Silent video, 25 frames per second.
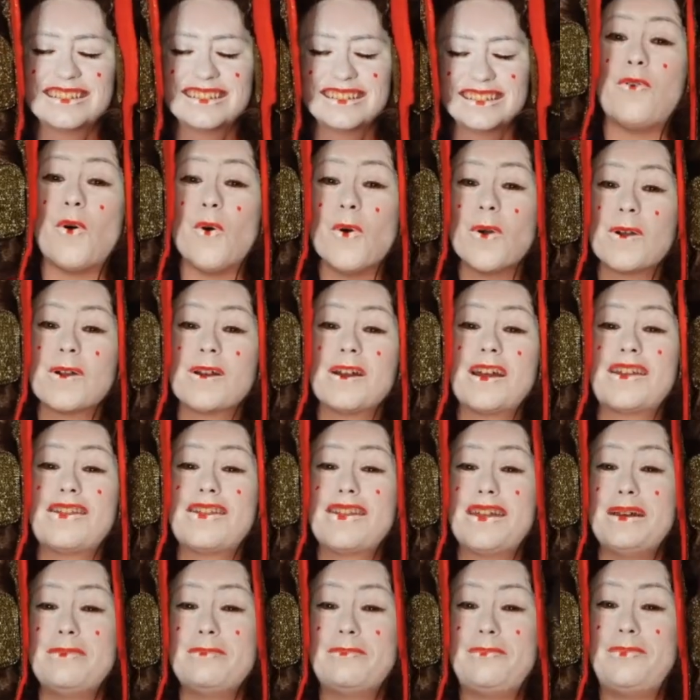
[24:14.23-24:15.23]
For
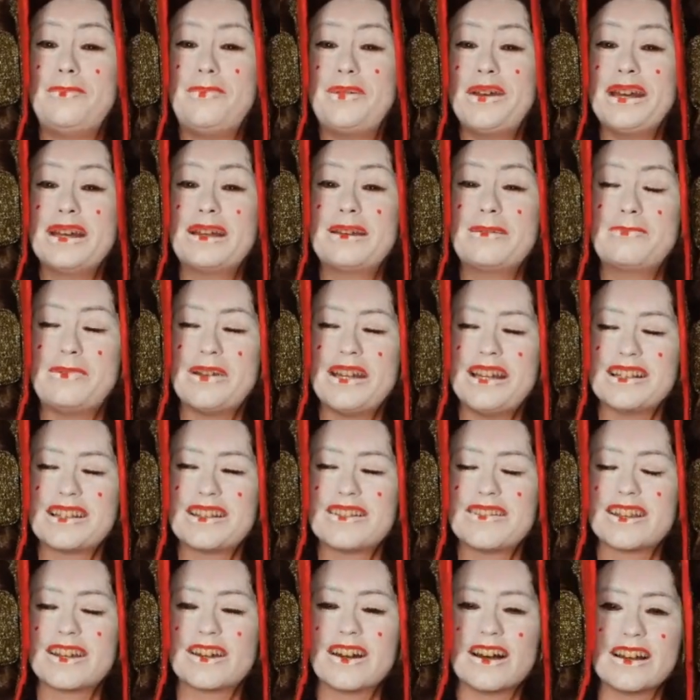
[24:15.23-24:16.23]
the big piece
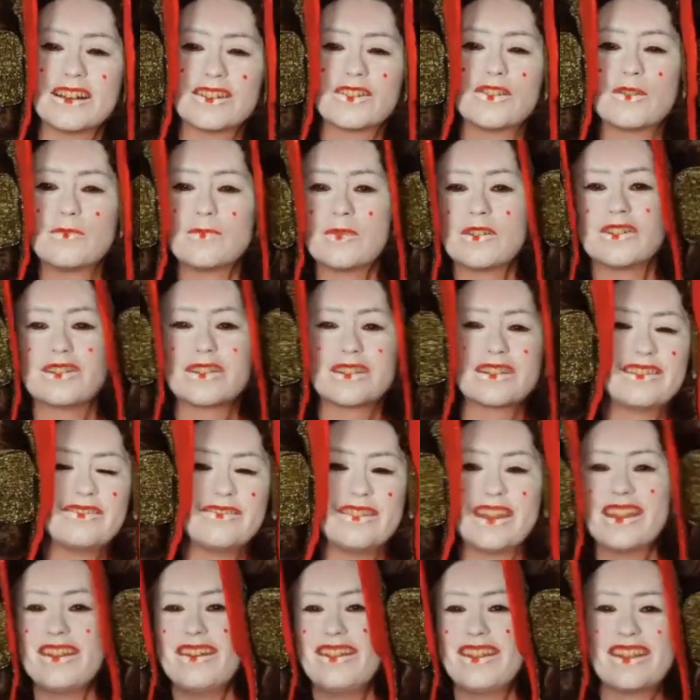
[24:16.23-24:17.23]
of the costume is
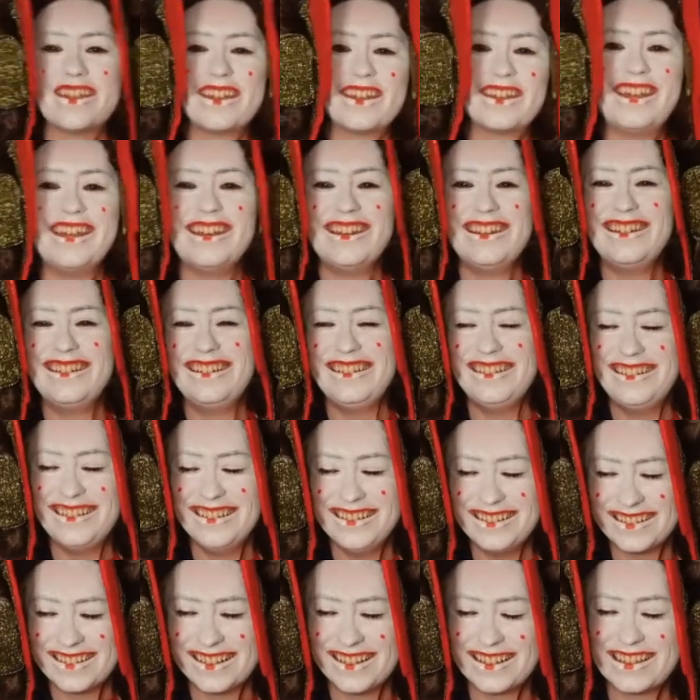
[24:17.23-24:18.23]

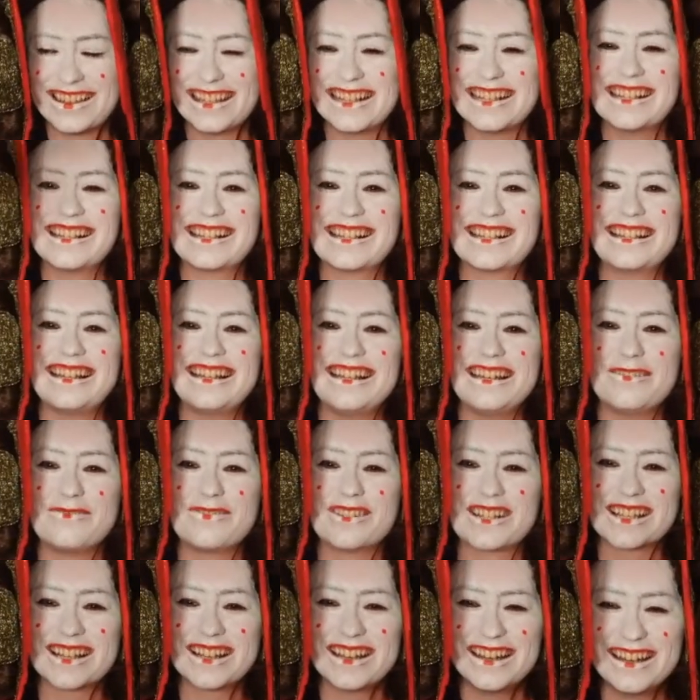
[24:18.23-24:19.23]
these
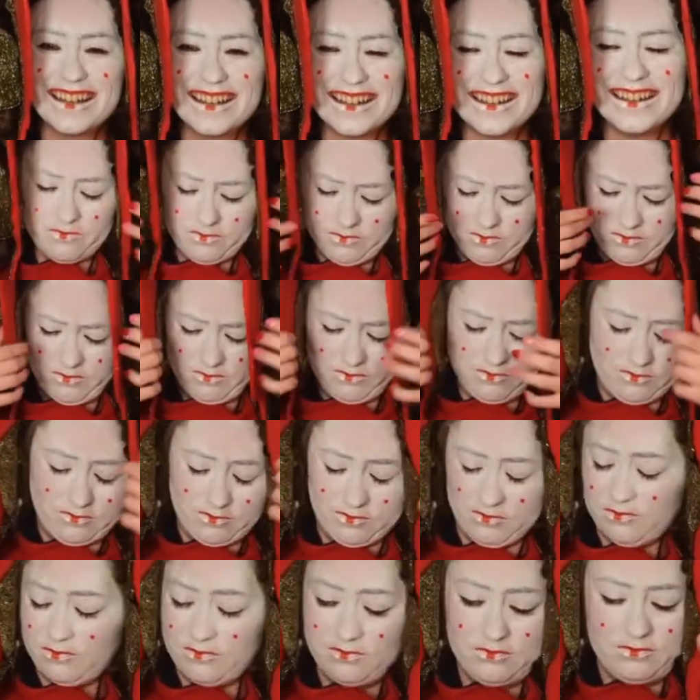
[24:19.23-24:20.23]
sleeves.
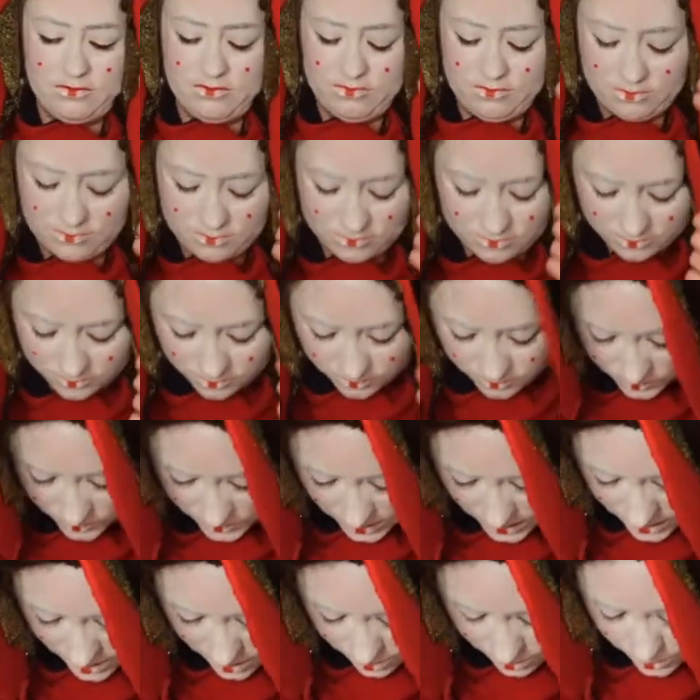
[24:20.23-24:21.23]

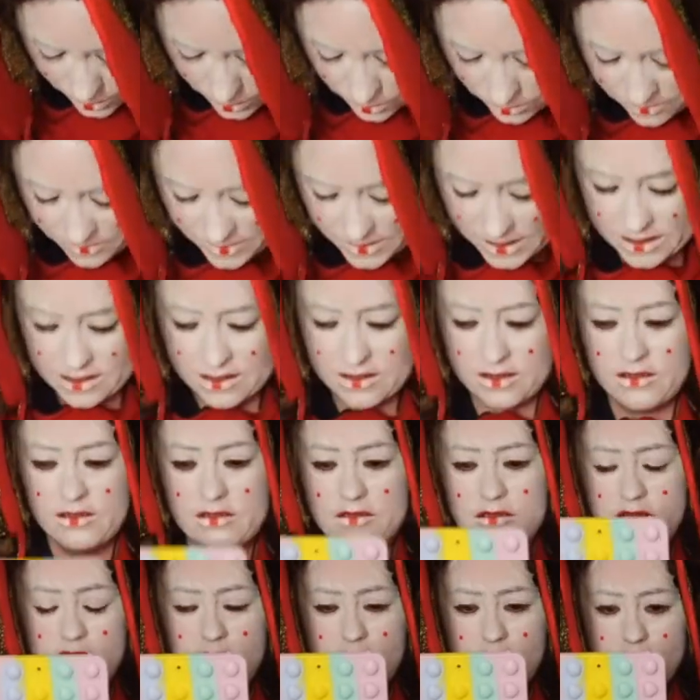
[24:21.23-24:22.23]
I don't know if I
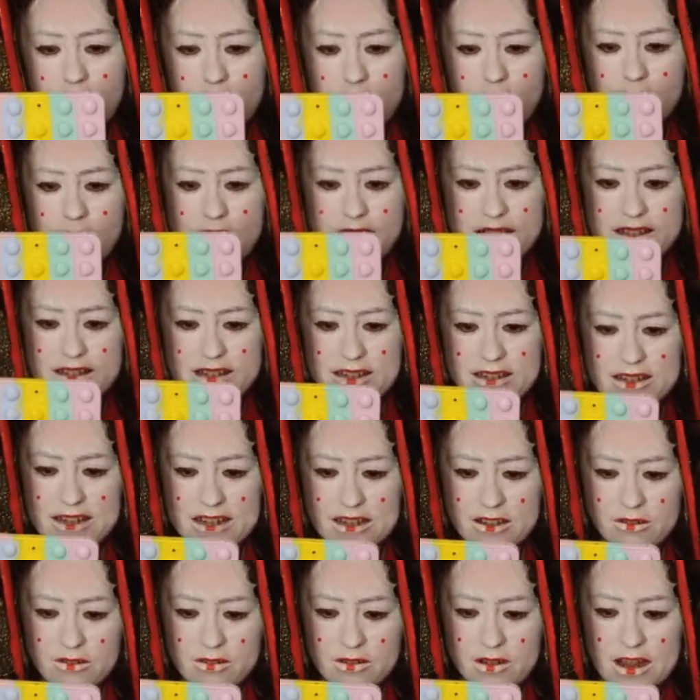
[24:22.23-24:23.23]
look crazy
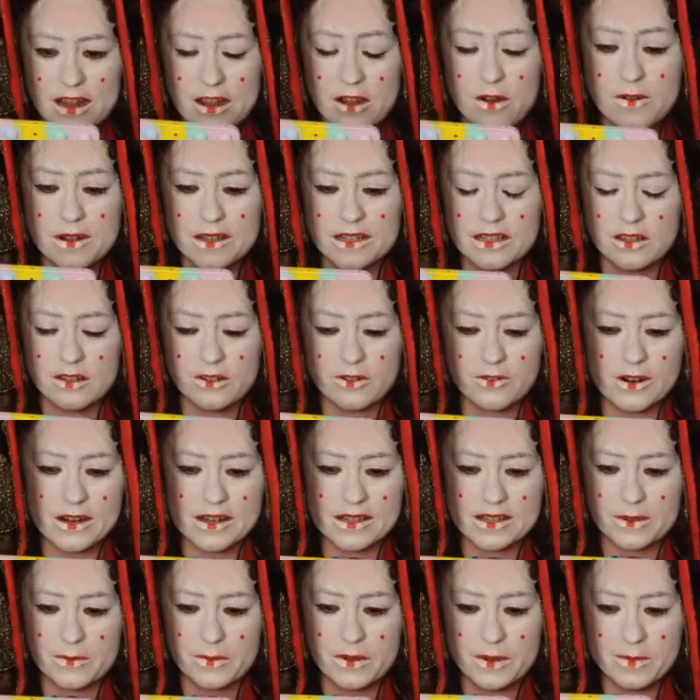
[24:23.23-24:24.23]
now. I always look
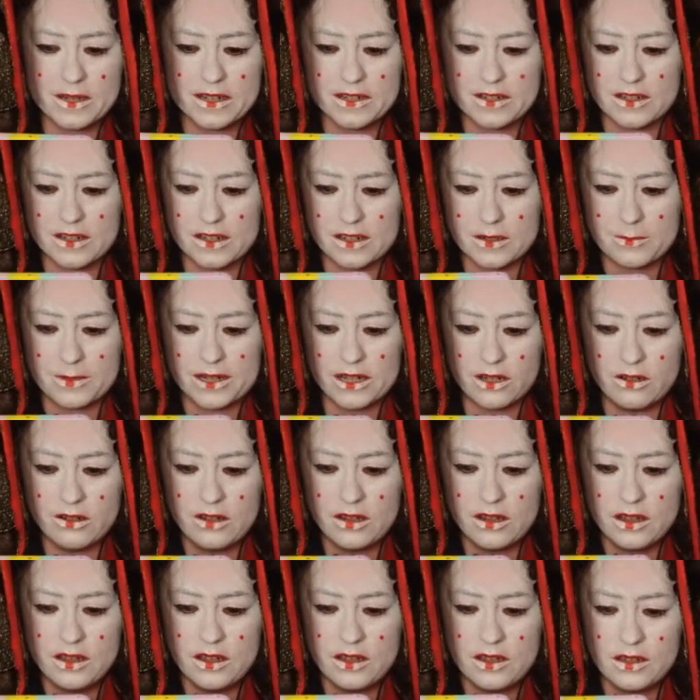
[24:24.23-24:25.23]
crazy. What am I talking about?
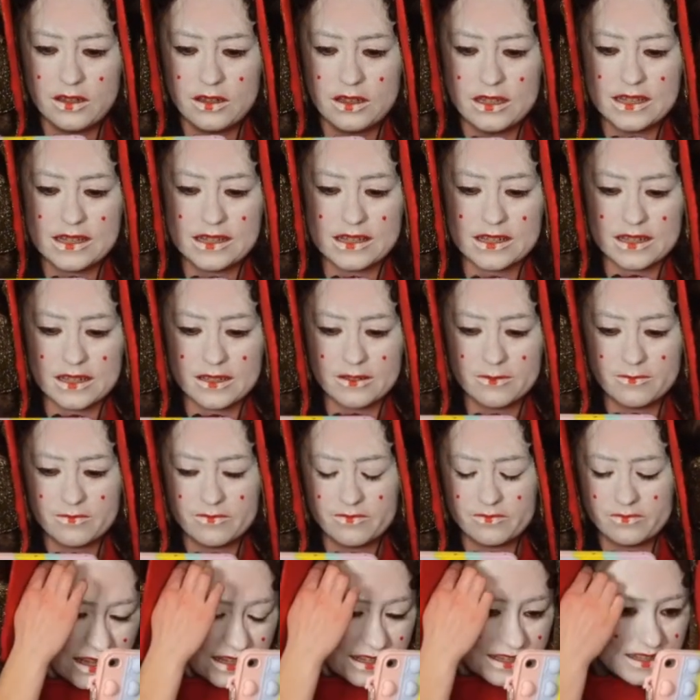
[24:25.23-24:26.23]

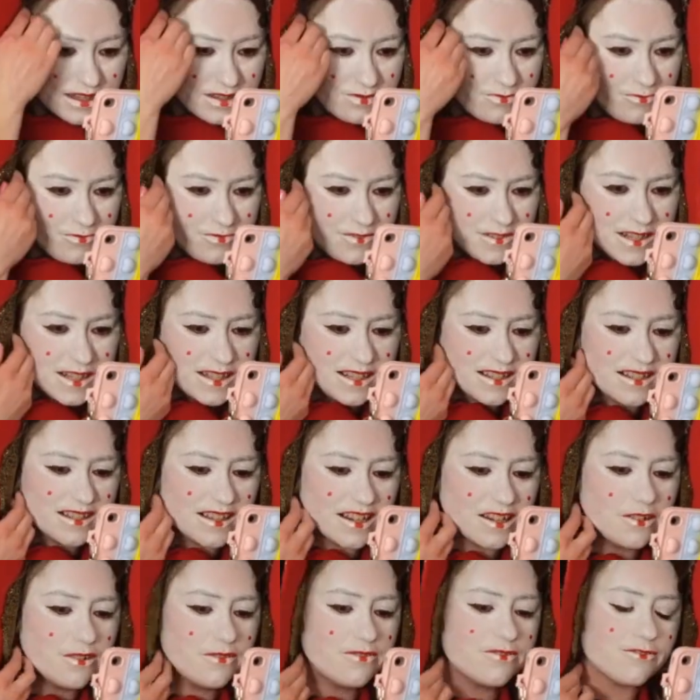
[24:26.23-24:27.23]
It's
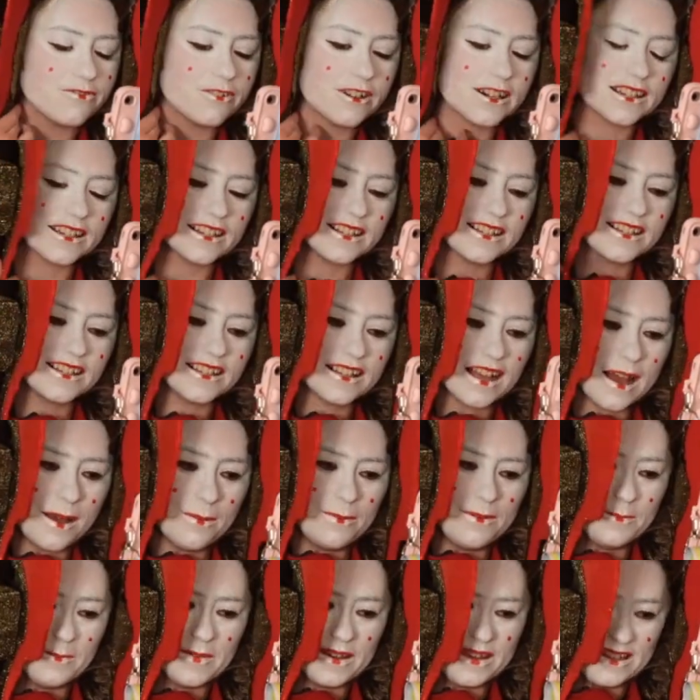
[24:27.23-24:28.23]
still freaking
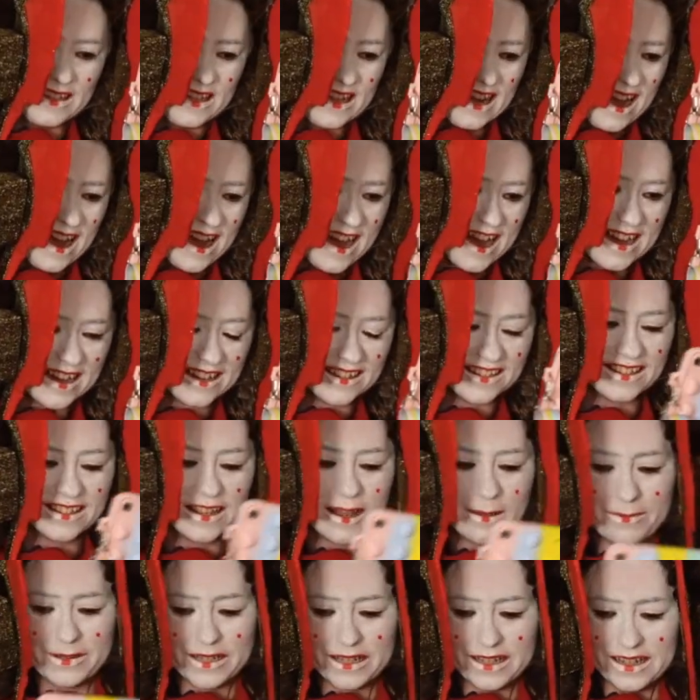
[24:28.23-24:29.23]
stabbing me in the eye.
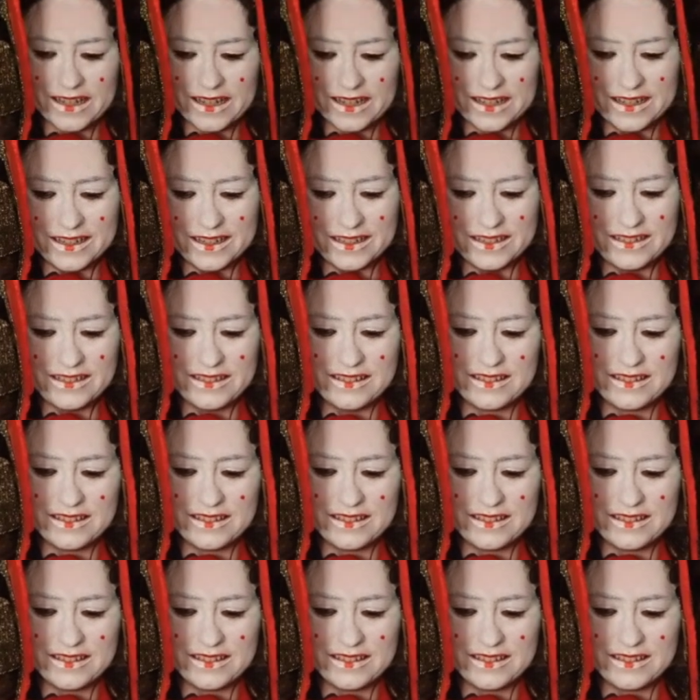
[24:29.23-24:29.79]
Stop it!